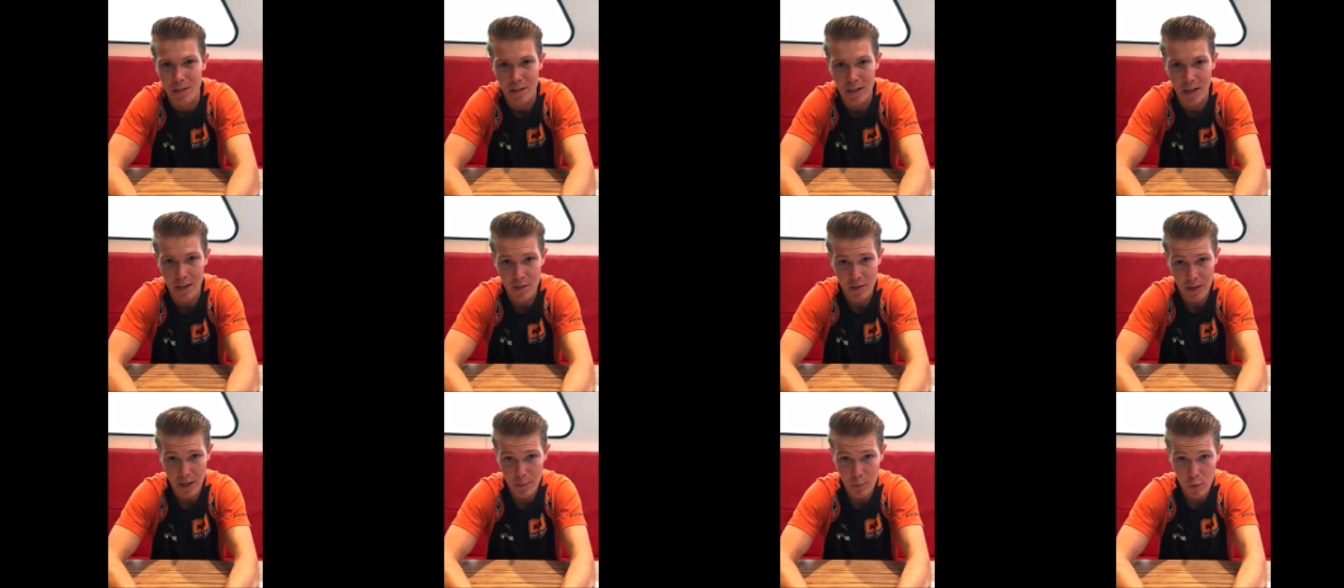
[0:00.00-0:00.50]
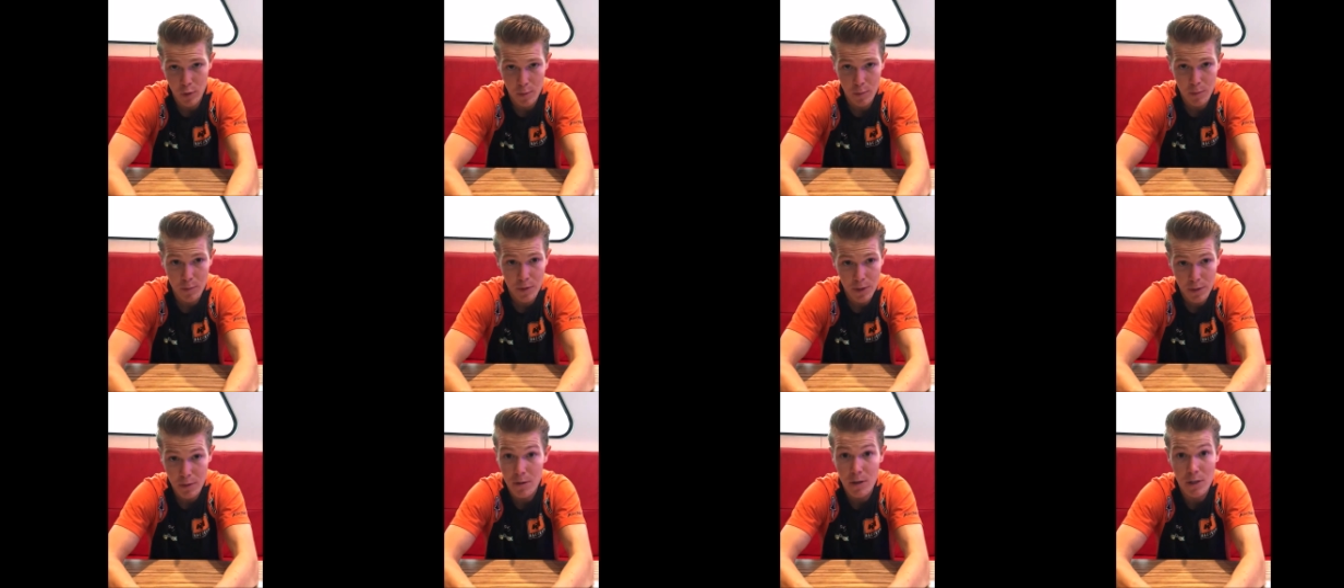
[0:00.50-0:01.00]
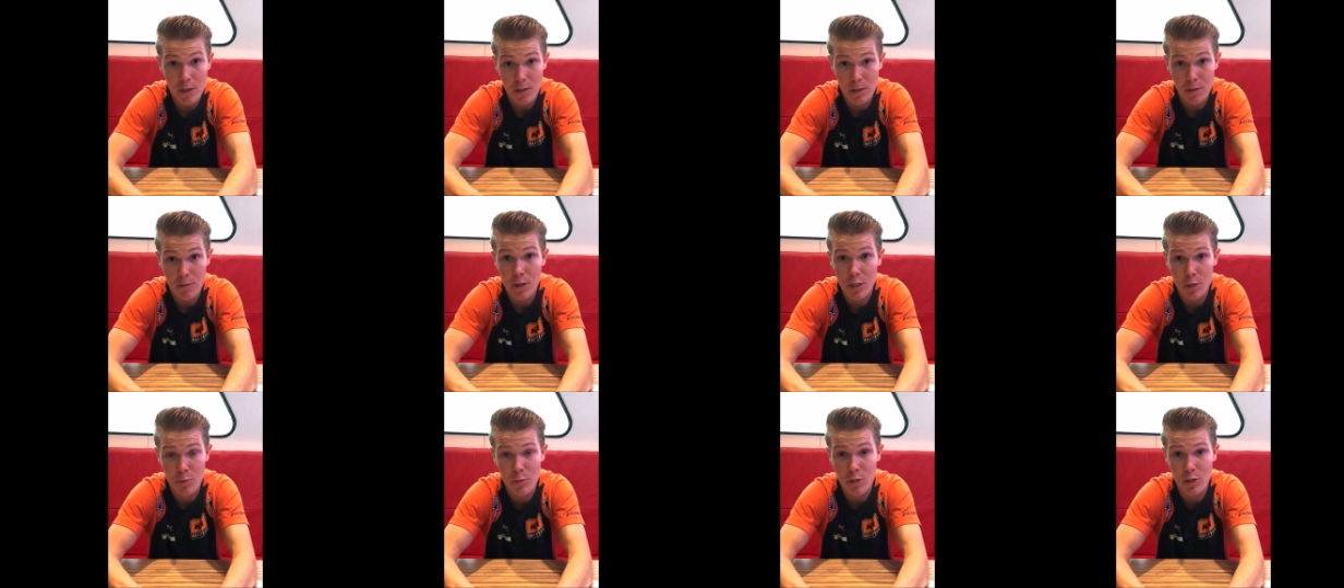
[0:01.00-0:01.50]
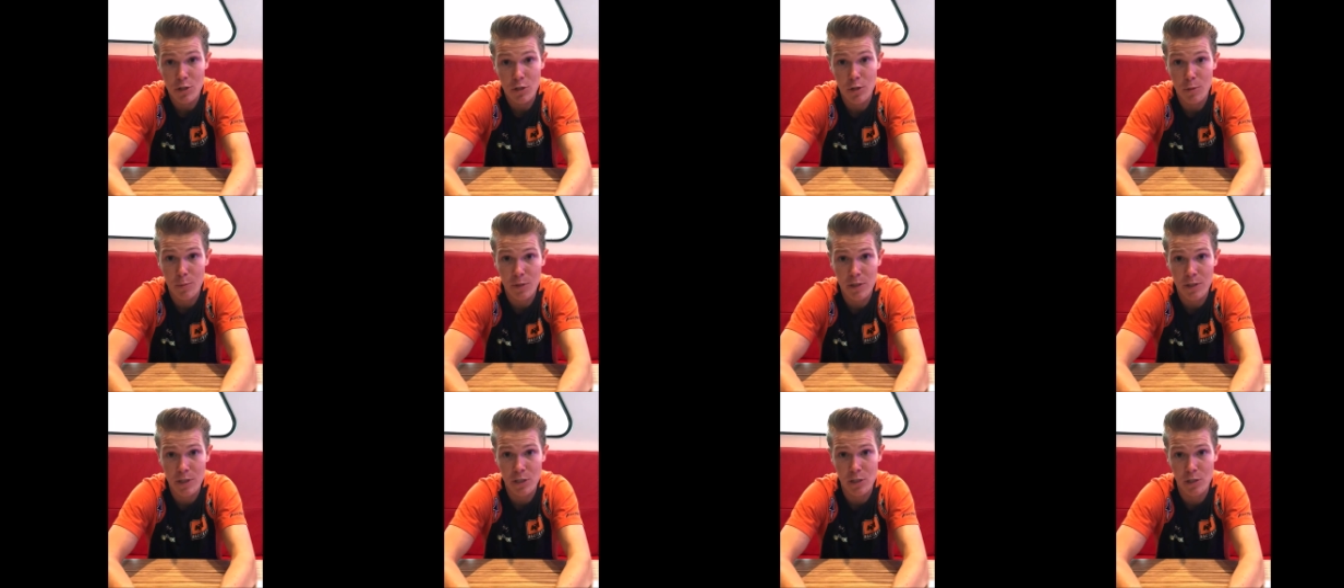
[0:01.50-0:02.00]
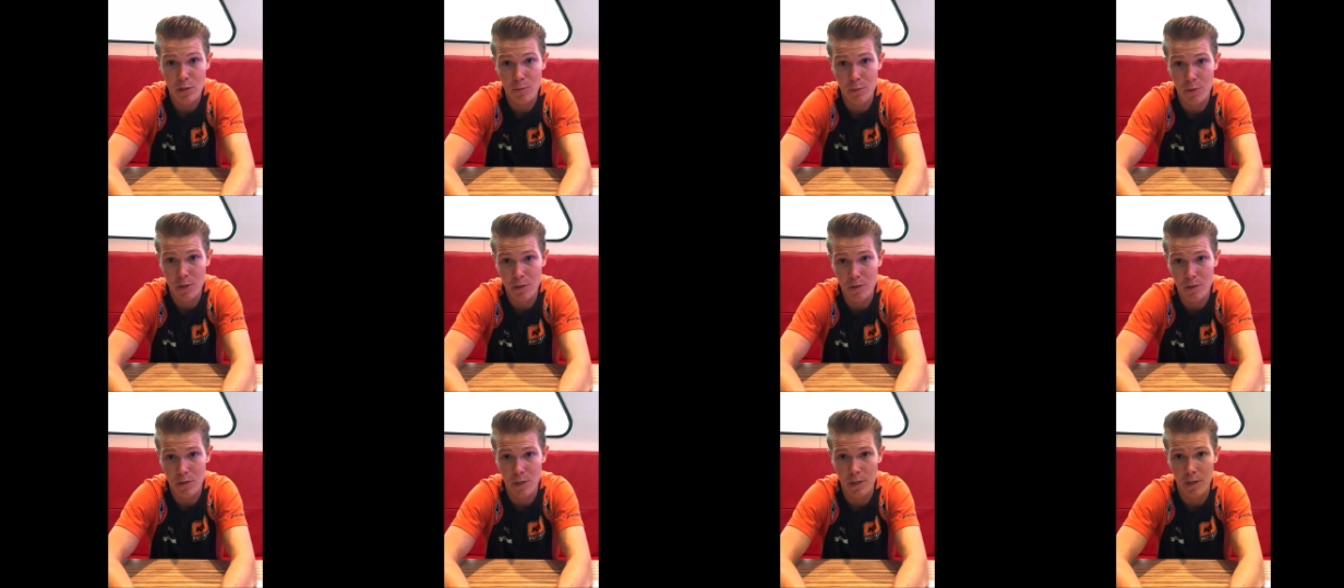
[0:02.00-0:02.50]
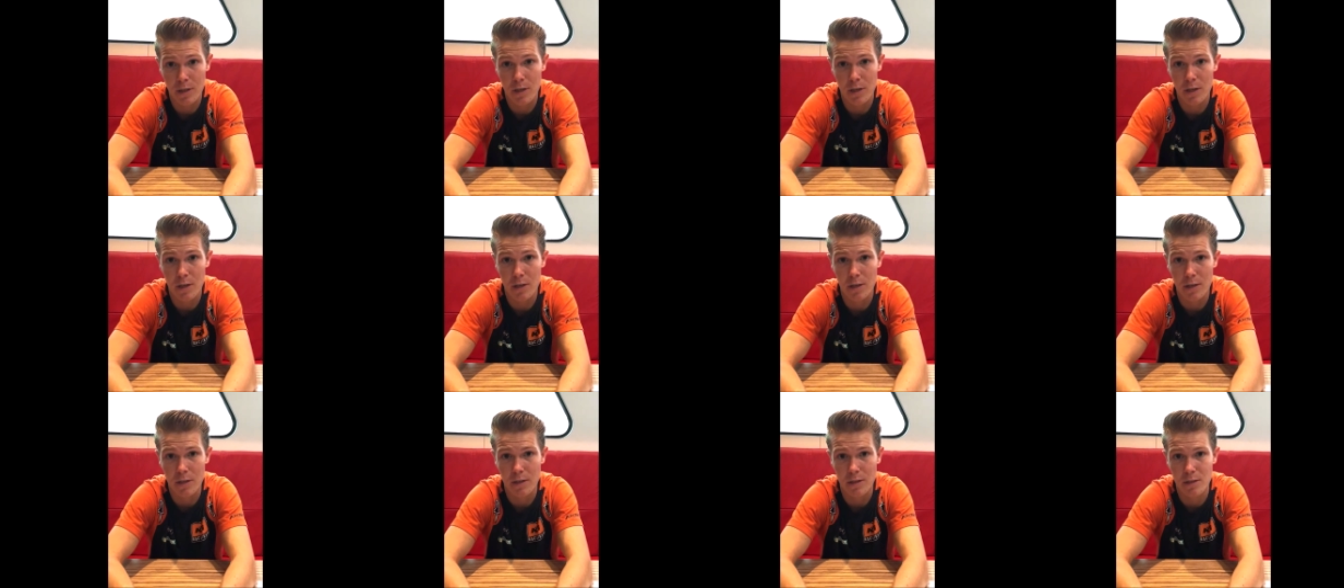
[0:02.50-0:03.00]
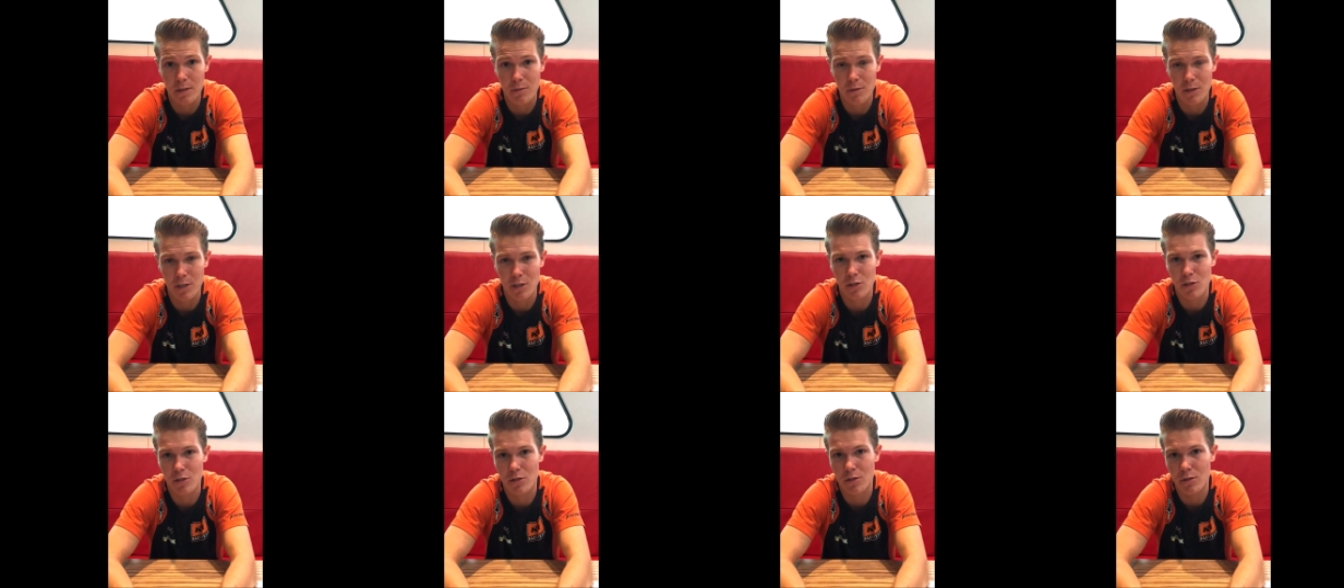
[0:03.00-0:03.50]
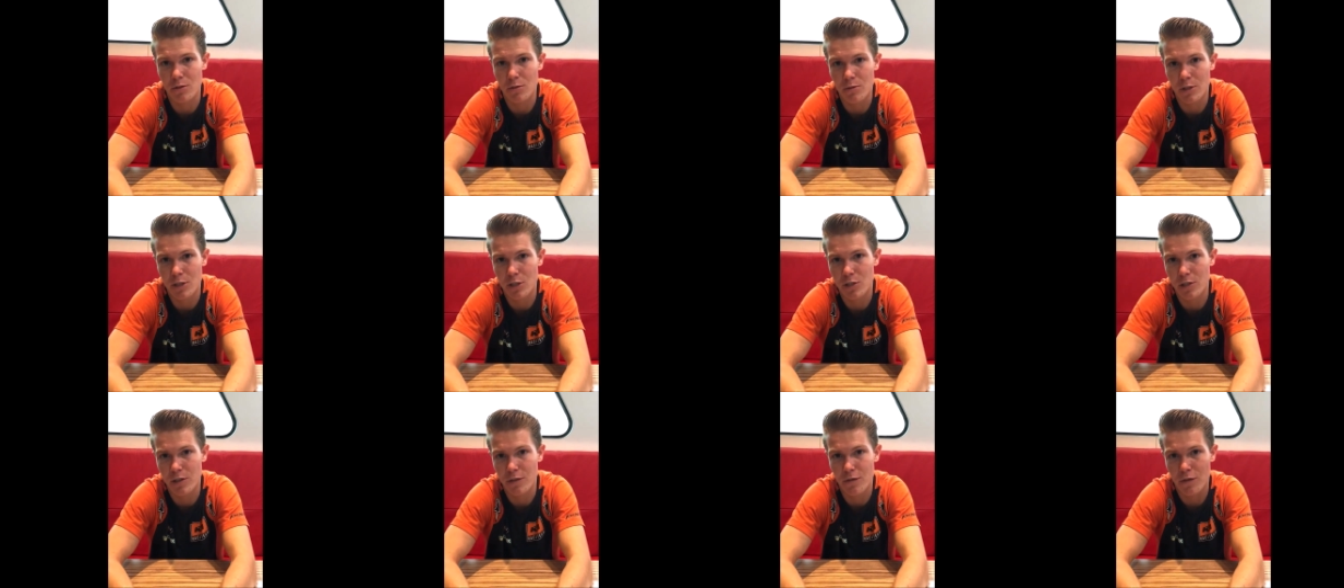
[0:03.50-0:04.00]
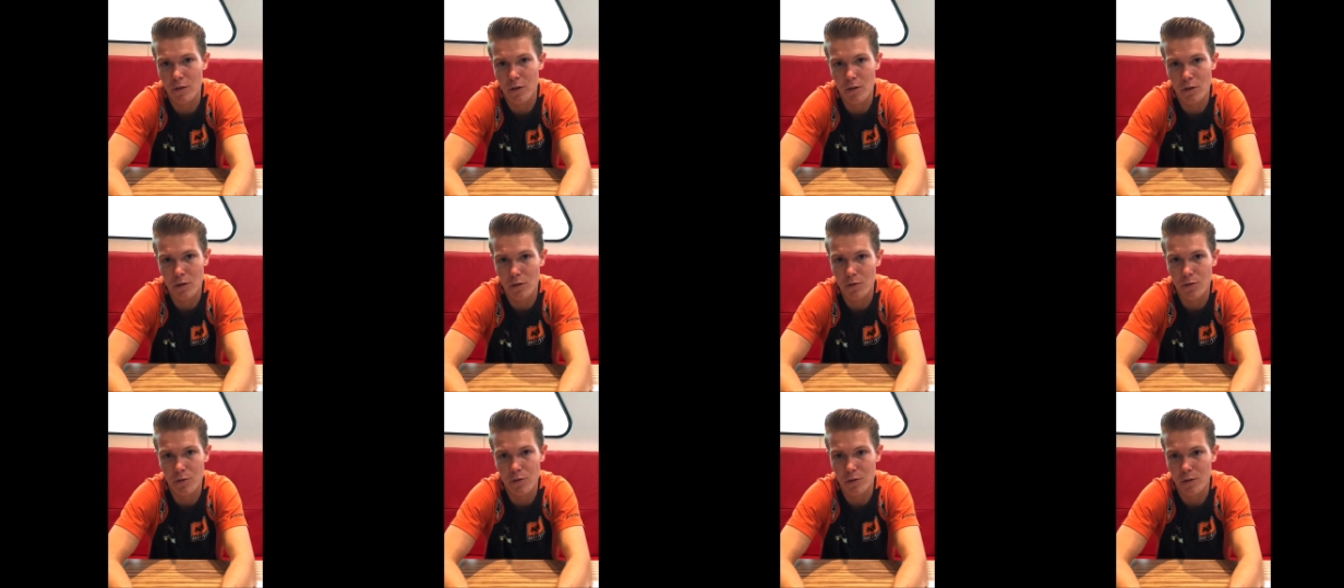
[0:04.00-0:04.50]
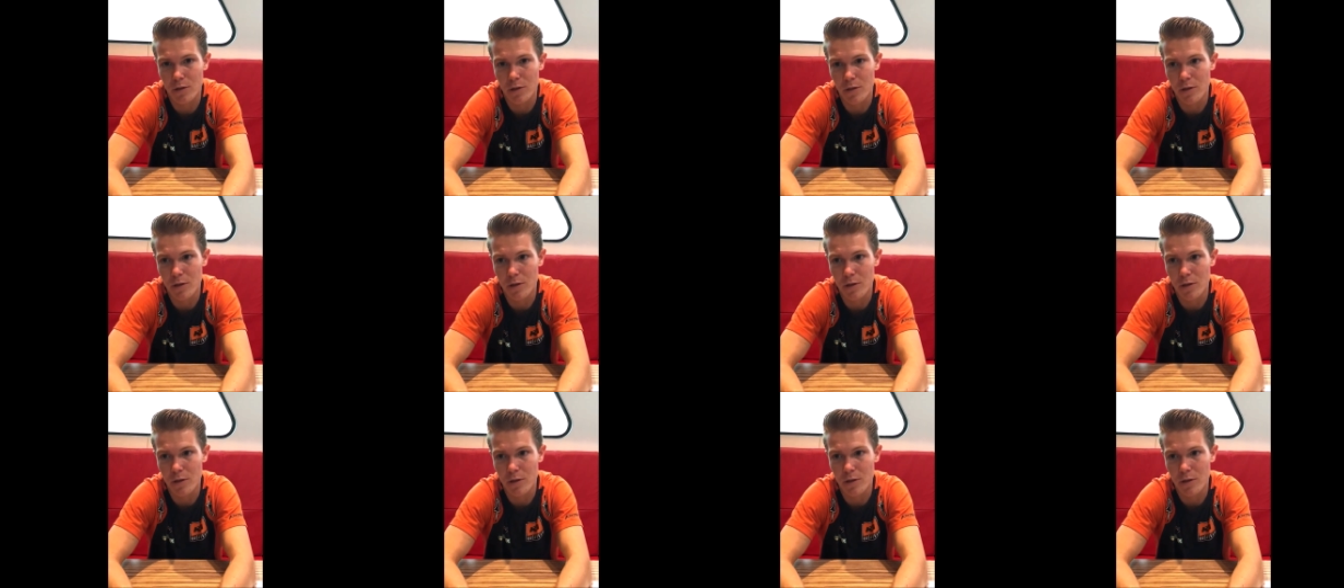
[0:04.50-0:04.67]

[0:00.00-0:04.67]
KTM Cup, there was much competition, but it was difficult.